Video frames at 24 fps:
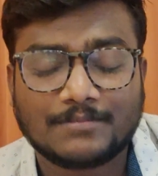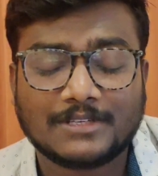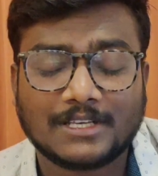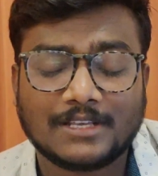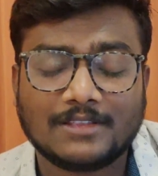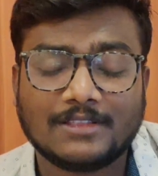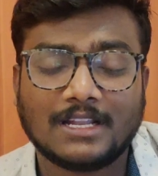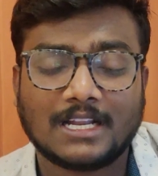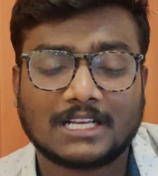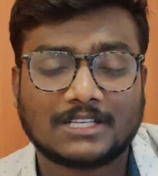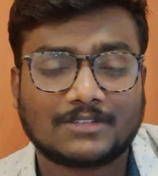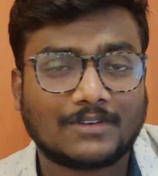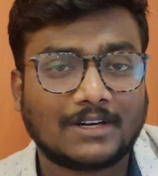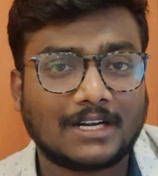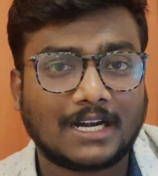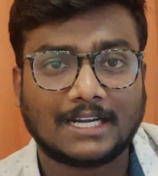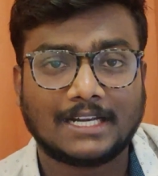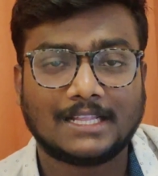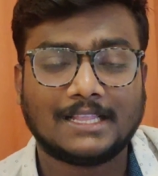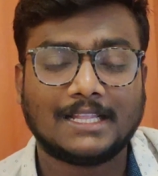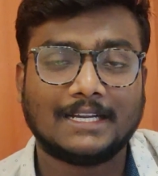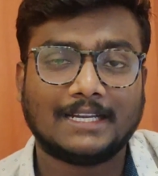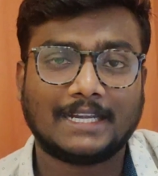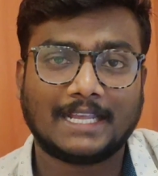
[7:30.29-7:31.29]
See you in the next one.
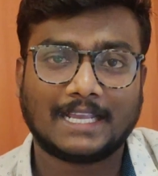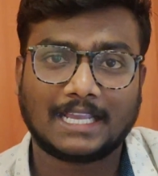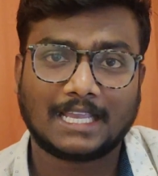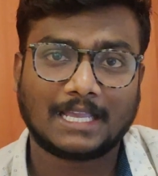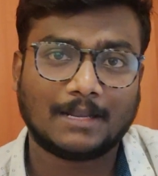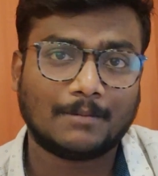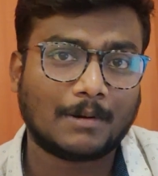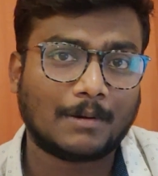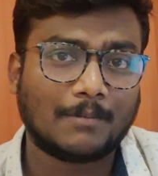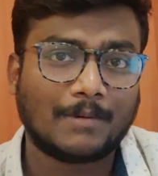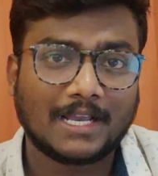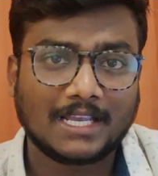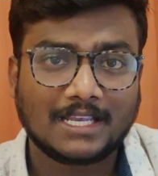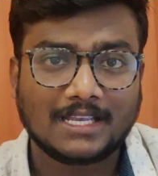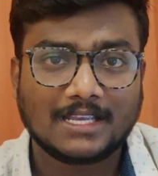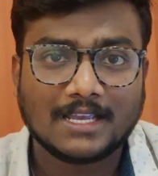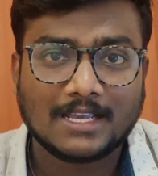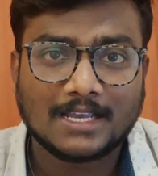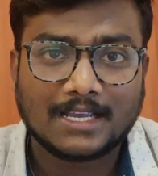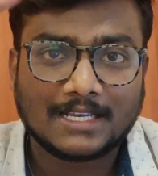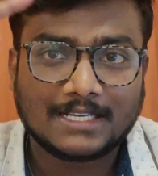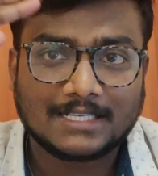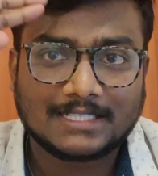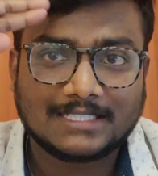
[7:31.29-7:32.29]
Until then, take care. Bye-bye.
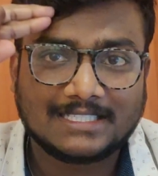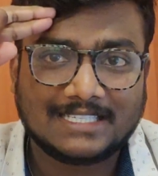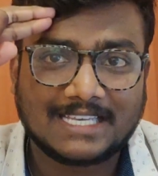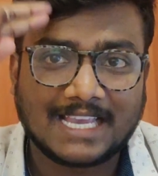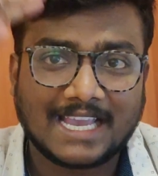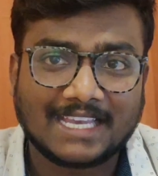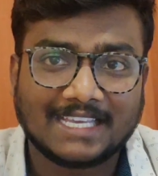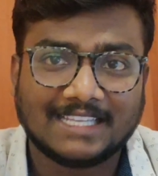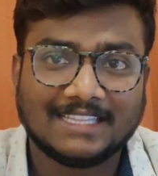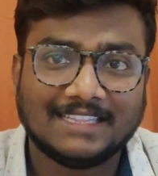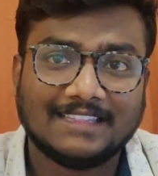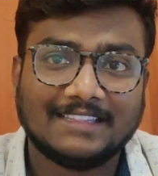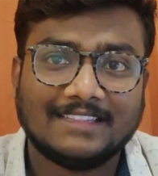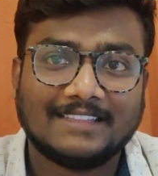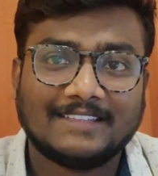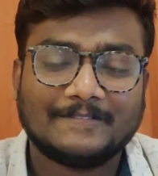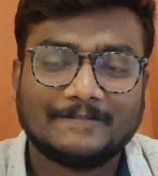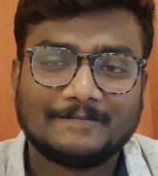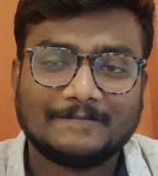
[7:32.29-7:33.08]
Jai Hind.